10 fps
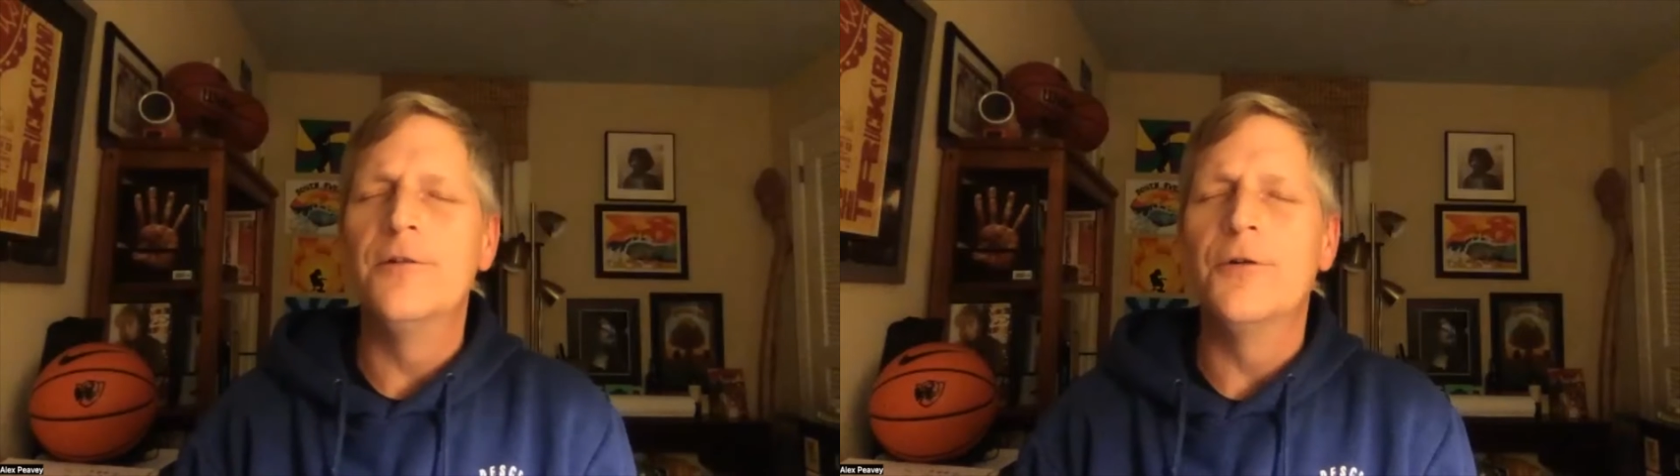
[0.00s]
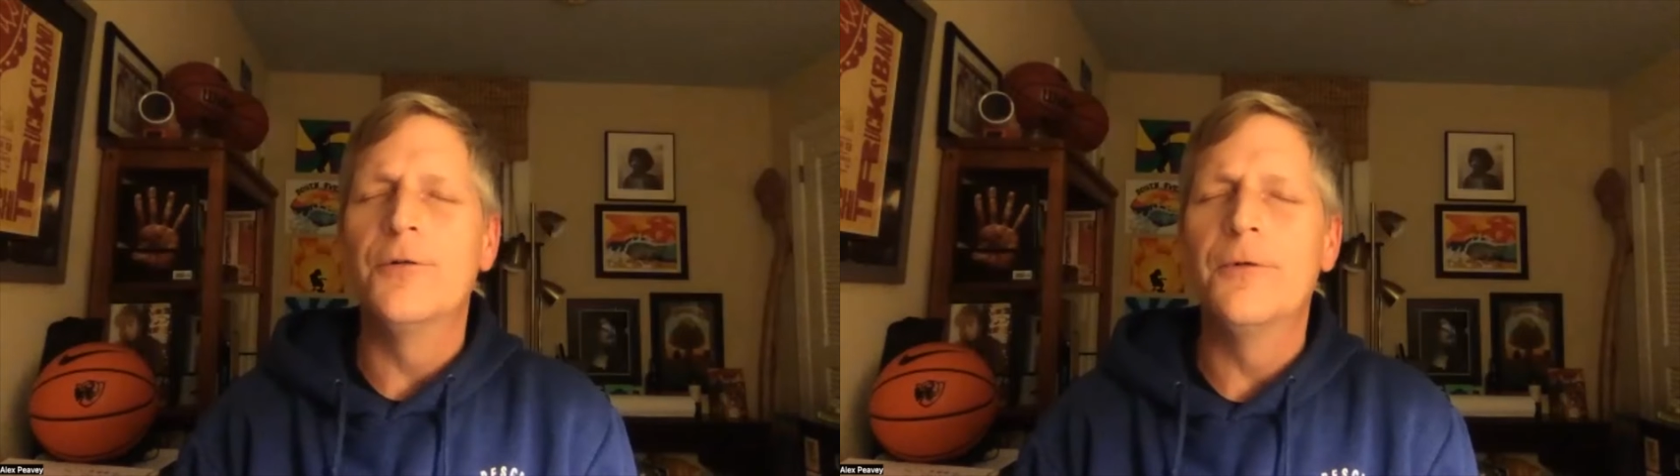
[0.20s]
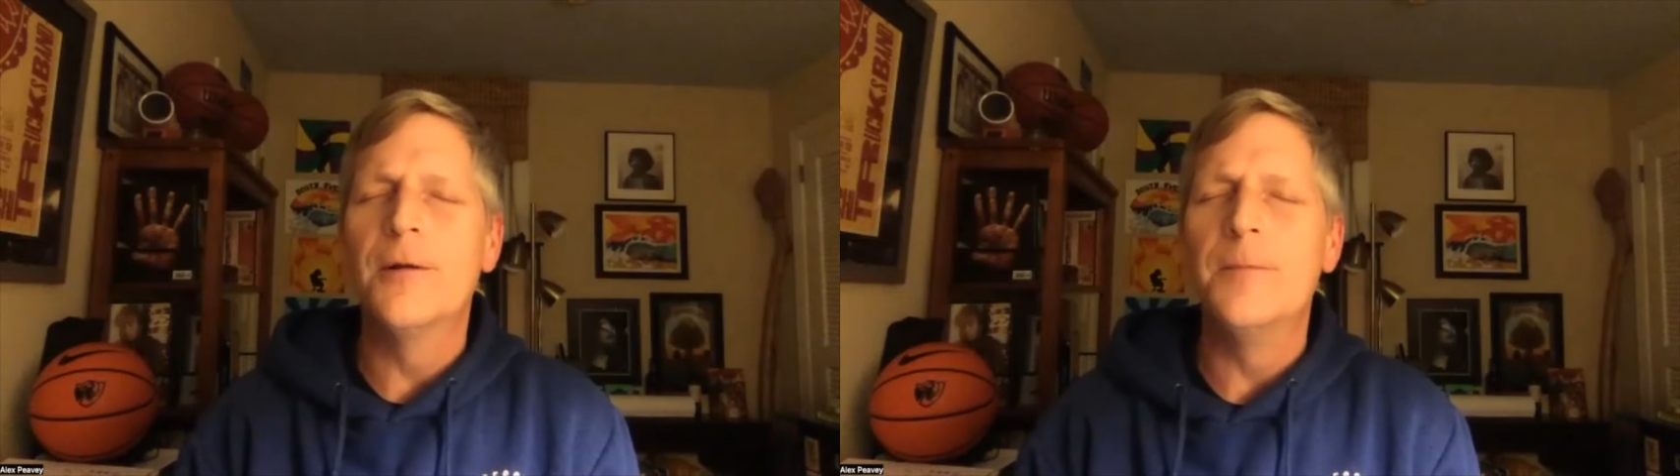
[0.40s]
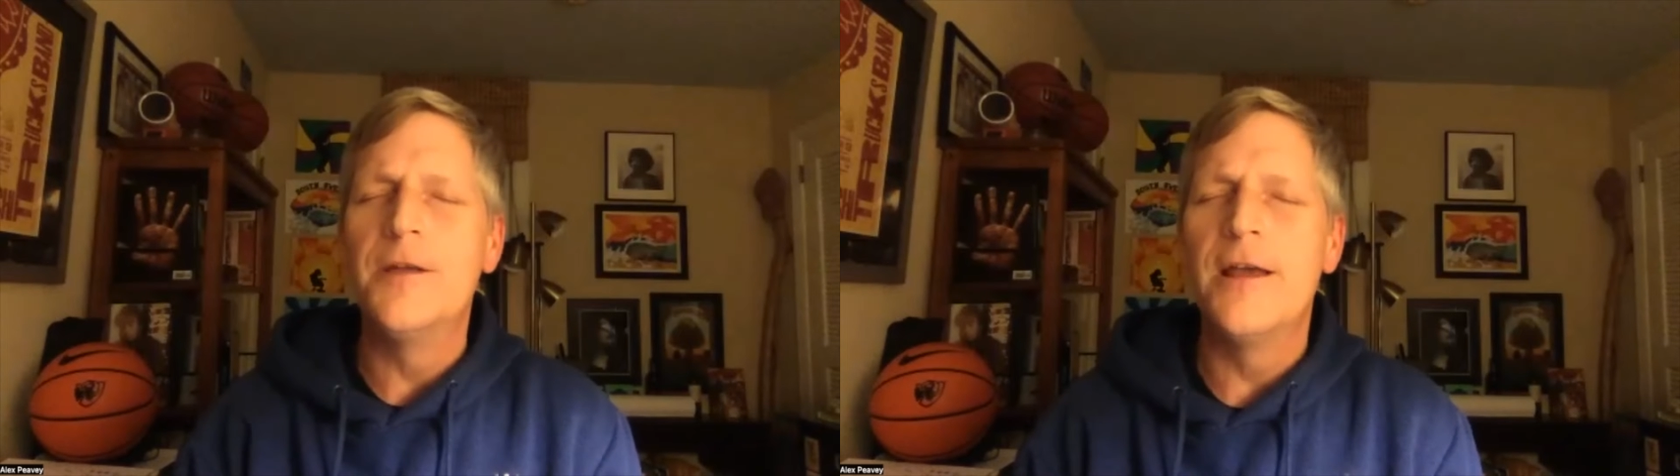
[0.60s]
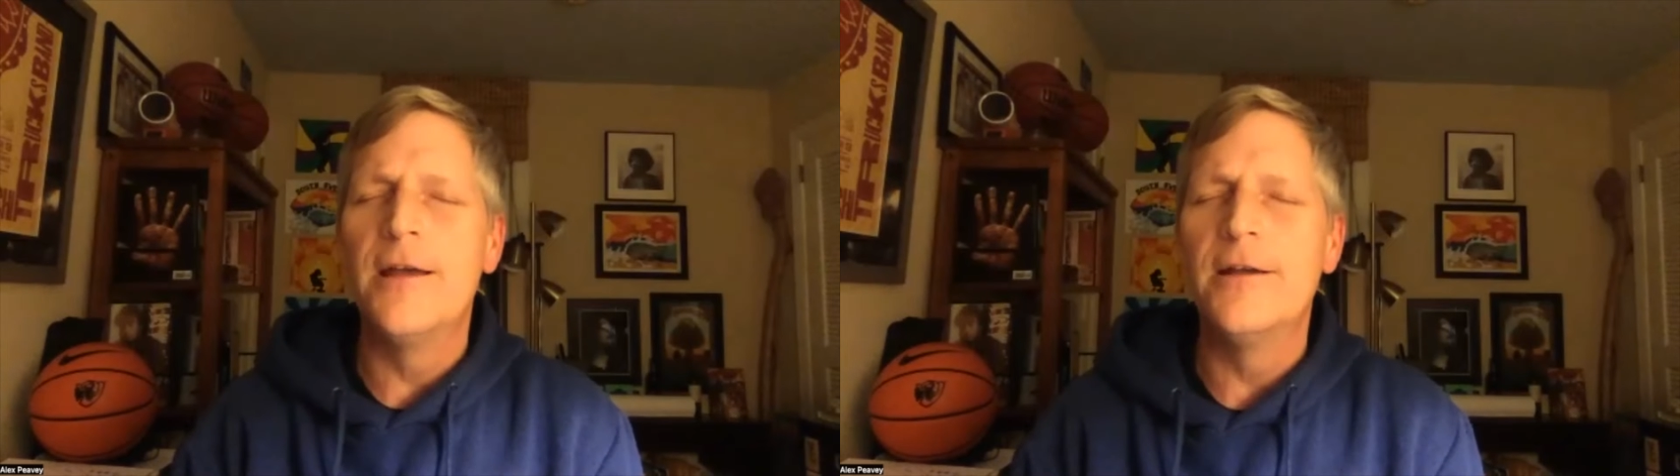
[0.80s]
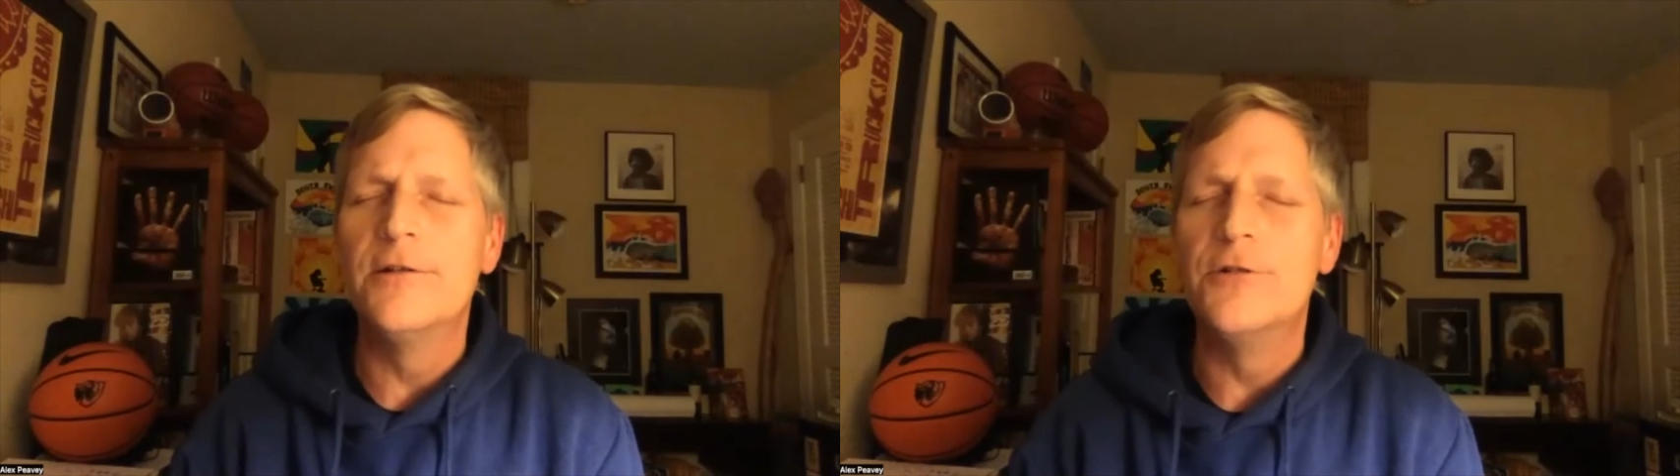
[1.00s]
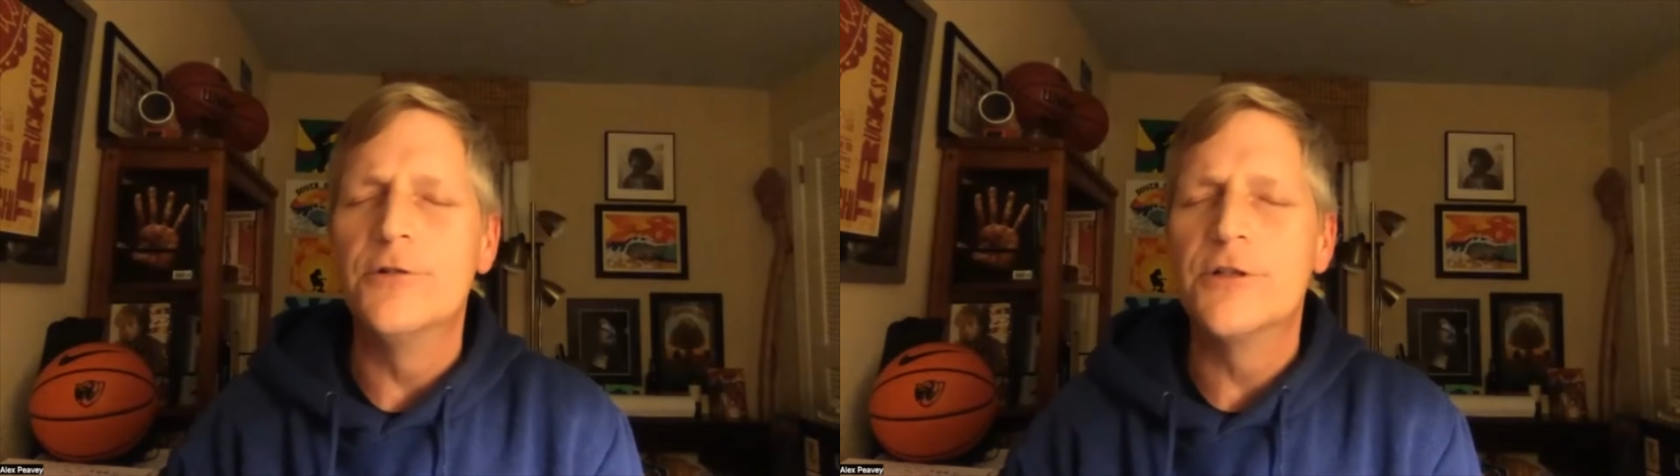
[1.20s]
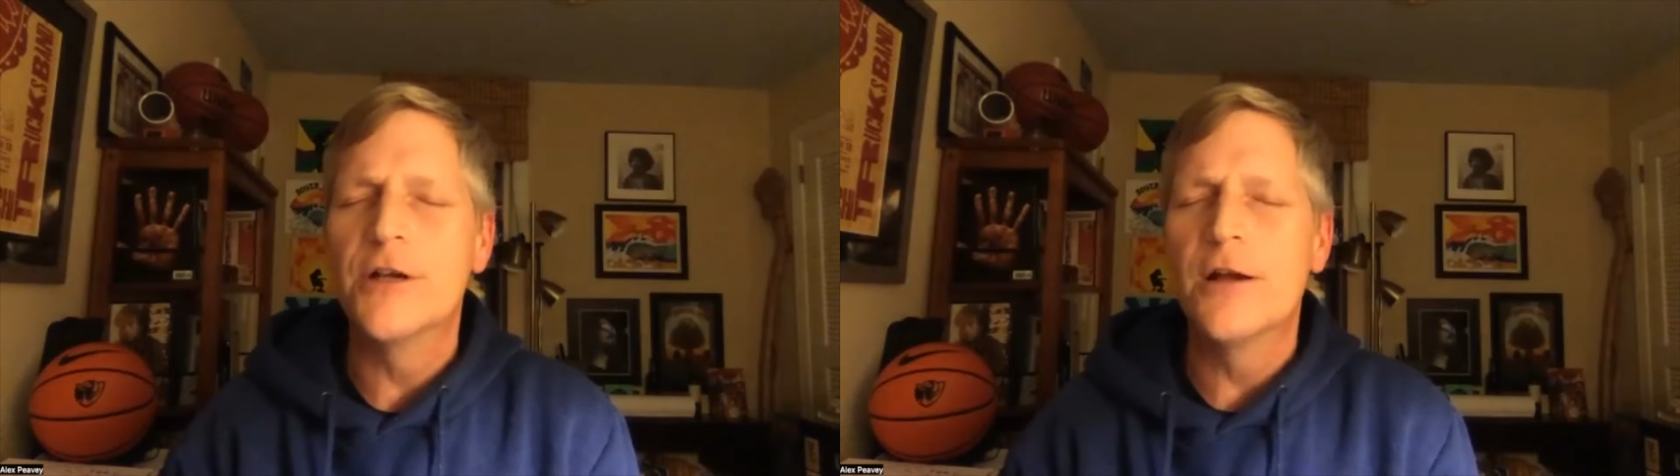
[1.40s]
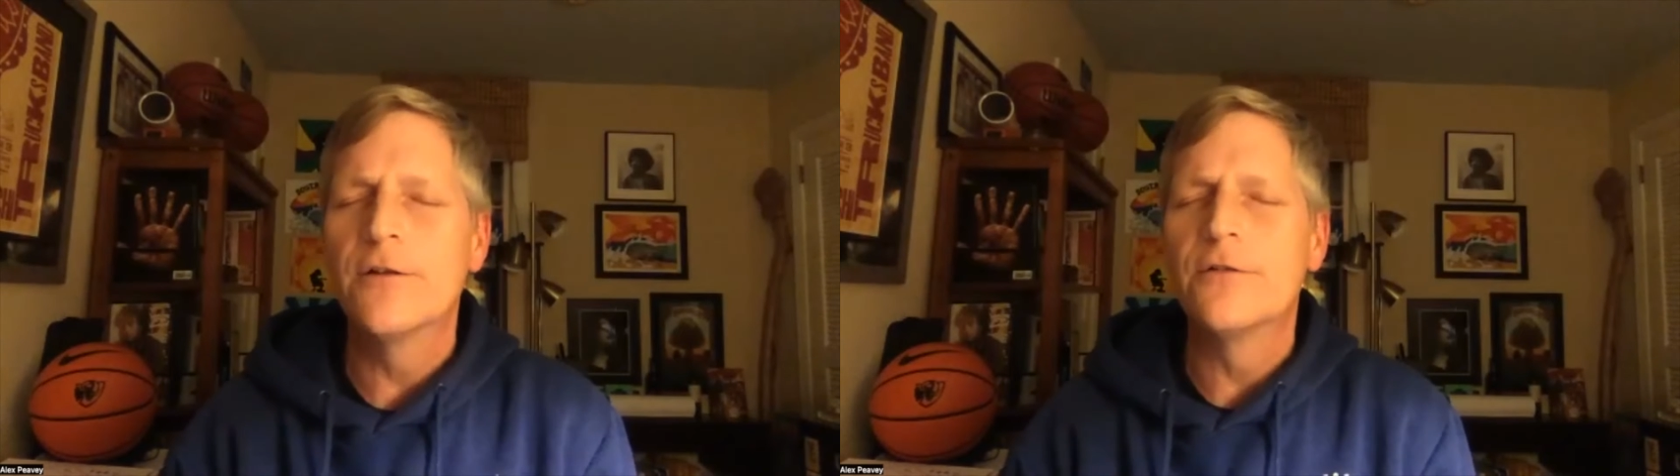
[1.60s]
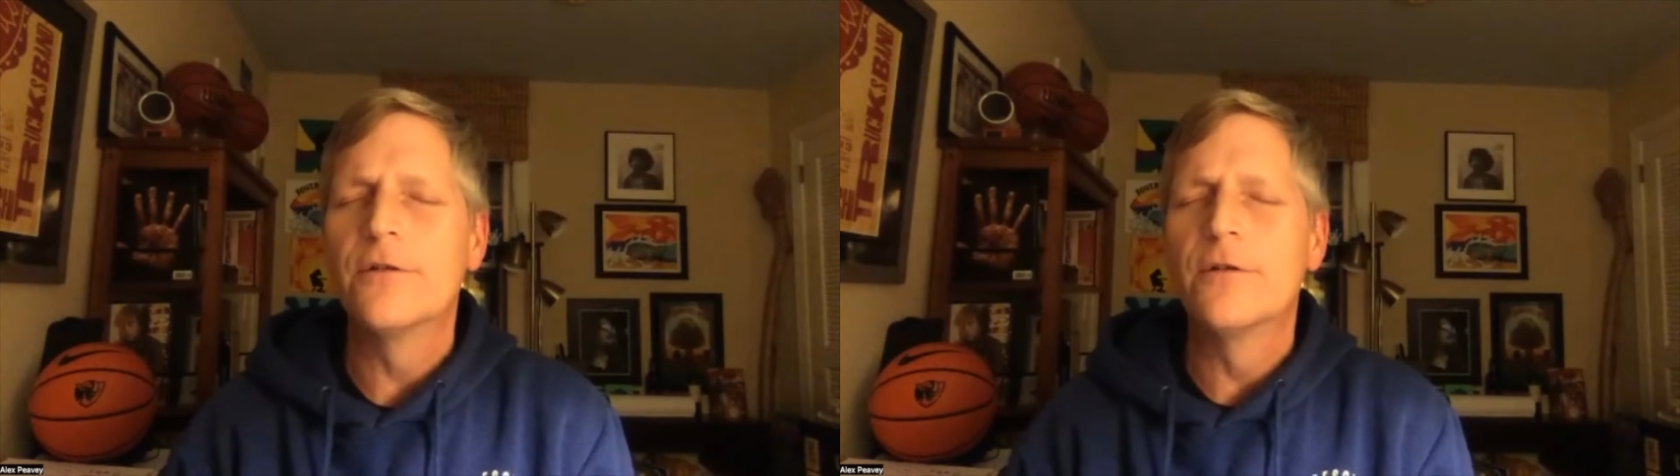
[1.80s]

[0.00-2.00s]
your rib cage, your chest.